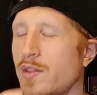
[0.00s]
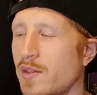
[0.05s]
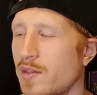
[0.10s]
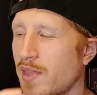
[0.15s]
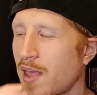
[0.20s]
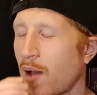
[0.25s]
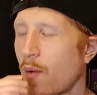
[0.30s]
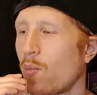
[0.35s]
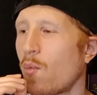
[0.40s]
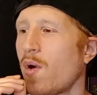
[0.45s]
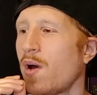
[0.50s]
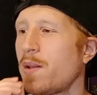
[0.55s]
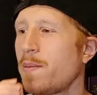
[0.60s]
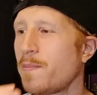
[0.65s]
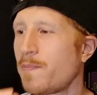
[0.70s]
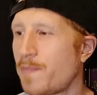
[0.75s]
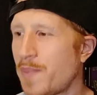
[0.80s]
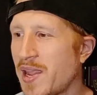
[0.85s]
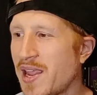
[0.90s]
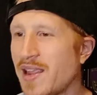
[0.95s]
that
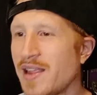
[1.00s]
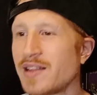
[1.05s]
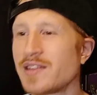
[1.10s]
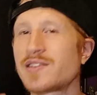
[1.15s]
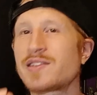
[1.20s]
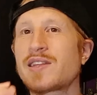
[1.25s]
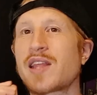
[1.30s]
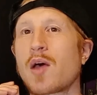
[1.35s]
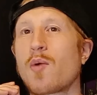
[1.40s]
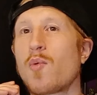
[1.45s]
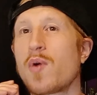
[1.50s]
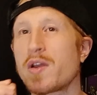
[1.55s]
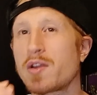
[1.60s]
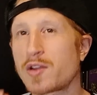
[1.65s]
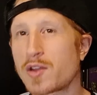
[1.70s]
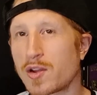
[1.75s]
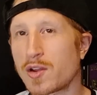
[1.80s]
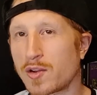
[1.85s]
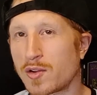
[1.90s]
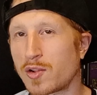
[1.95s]
one piece, that one
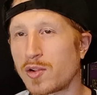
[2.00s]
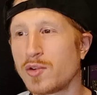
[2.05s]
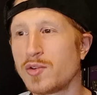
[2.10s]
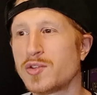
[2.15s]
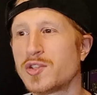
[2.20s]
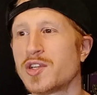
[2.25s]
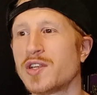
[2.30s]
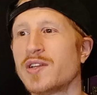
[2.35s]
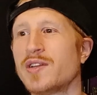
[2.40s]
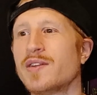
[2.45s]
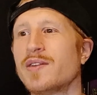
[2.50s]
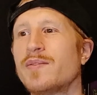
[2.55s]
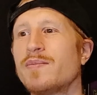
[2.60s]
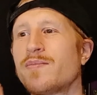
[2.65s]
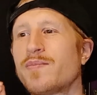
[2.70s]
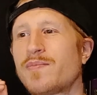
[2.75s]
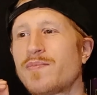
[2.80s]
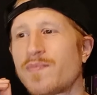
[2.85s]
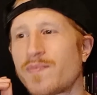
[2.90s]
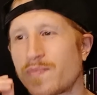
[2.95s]
conclusion
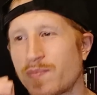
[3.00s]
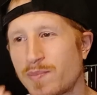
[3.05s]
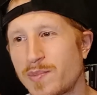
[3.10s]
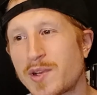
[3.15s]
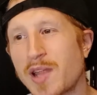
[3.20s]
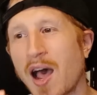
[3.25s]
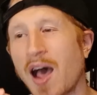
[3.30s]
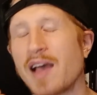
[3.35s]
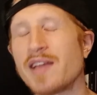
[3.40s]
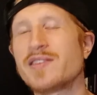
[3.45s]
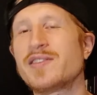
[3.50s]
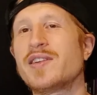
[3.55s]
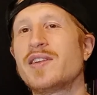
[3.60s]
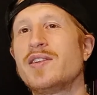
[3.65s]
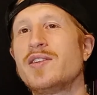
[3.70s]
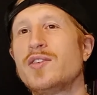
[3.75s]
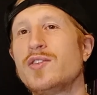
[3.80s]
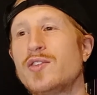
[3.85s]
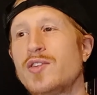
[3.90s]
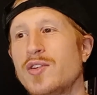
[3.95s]
ties
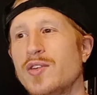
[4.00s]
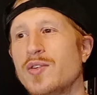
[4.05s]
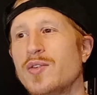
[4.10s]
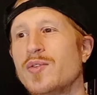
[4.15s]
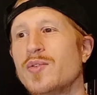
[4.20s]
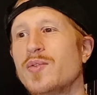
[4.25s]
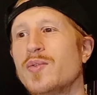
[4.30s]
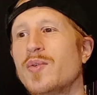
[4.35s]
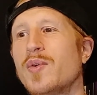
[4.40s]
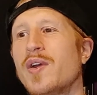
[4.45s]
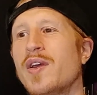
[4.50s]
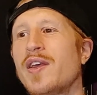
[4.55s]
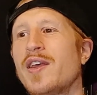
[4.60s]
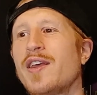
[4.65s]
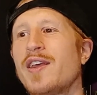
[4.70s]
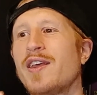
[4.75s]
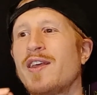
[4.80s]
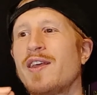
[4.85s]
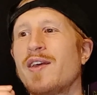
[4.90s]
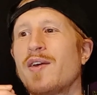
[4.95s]
into
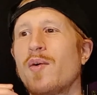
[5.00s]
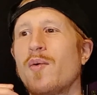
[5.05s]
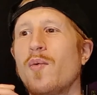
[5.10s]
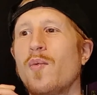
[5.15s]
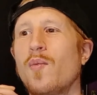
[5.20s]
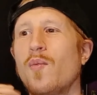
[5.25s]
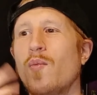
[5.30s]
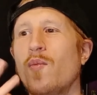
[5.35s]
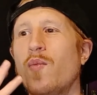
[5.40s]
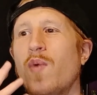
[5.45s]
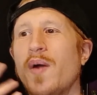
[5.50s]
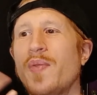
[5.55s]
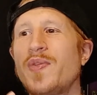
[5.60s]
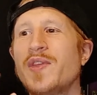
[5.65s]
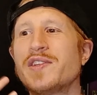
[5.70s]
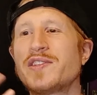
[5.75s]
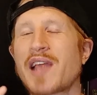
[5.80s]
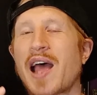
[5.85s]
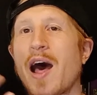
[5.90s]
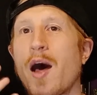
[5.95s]
what
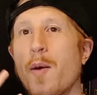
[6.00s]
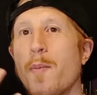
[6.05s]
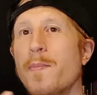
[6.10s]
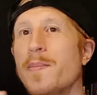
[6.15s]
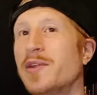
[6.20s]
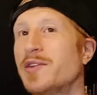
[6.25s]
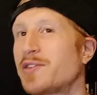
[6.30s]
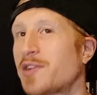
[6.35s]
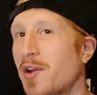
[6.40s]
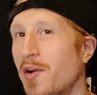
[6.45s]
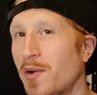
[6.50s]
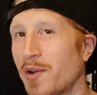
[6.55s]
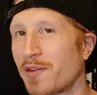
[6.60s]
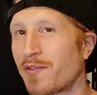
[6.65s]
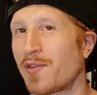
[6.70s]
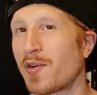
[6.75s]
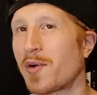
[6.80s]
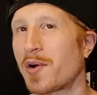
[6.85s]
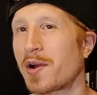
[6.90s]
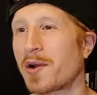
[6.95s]
this album is going
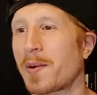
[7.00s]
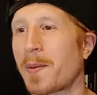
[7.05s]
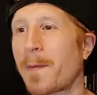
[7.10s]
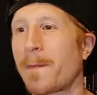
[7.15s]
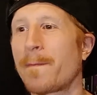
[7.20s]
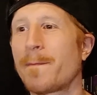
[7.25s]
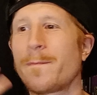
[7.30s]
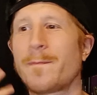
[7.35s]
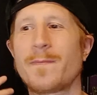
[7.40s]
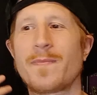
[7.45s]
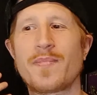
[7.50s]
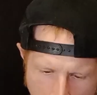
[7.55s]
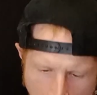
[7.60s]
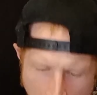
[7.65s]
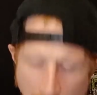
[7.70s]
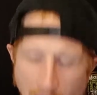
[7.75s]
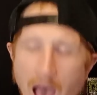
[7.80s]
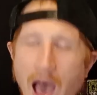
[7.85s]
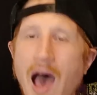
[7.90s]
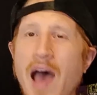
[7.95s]
for.
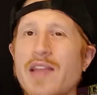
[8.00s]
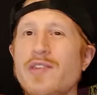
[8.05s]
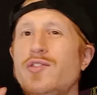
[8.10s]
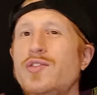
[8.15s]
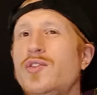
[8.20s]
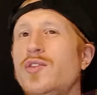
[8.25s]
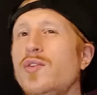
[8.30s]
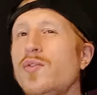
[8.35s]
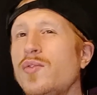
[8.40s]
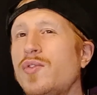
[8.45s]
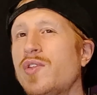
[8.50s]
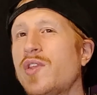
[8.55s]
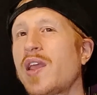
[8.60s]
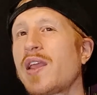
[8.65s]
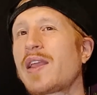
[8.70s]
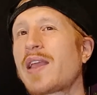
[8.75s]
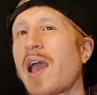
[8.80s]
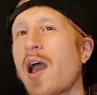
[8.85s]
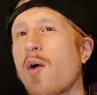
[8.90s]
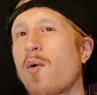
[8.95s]
I do
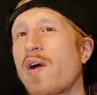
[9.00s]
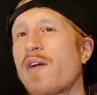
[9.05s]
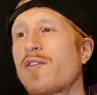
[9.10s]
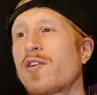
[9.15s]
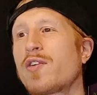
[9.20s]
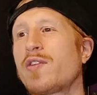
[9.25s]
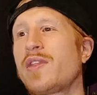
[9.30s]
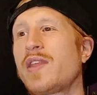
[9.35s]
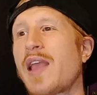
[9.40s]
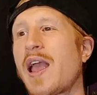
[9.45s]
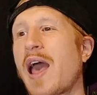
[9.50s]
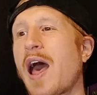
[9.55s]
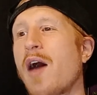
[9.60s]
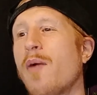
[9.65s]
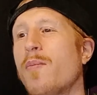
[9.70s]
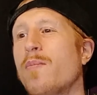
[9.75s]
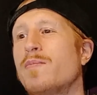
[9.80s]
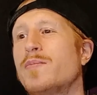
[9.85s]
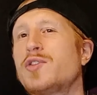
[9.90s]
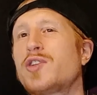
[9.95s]
think, however, the
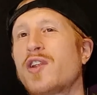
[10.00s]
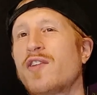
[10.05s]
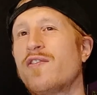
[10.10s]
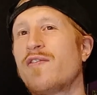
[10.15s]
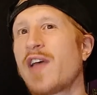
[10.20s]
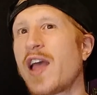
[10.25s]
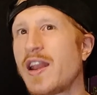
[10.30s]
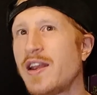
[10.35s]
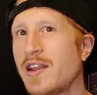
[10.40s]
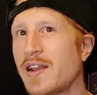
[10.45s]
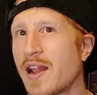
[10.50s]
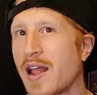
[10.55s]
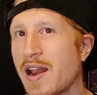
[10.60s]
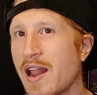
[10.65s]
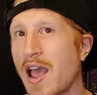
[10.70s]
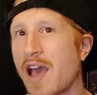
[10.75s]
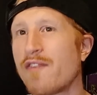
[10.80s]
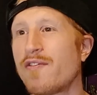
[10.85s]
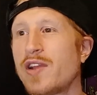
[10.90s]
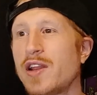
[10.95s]
album should have ended at
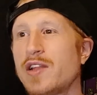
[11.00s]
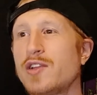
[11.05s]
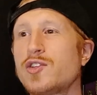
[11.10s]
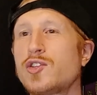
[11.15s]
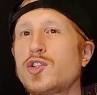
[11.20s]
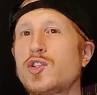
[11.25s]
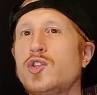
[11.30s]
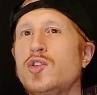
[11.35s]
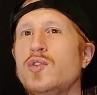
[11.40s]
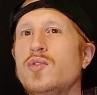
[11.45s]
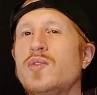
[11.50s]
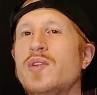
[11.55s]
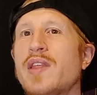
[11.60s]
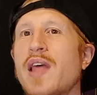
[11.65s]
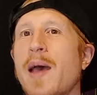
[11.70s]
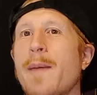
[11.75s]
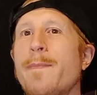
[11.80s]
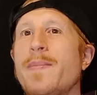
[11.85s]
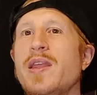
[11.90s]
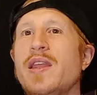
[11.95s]
Evidence due to
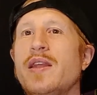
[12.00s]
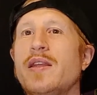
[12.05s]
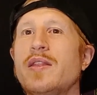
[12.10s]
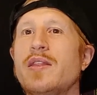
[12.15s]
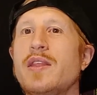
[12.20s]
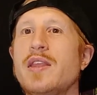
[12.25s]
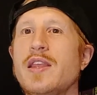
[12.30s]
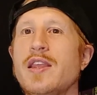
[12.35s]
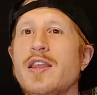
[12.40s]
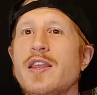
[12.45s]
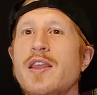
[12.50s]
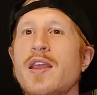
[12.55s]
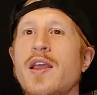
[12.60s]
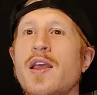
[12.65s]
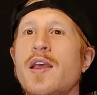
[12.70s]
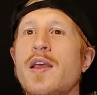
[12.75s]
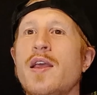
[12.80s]
that being the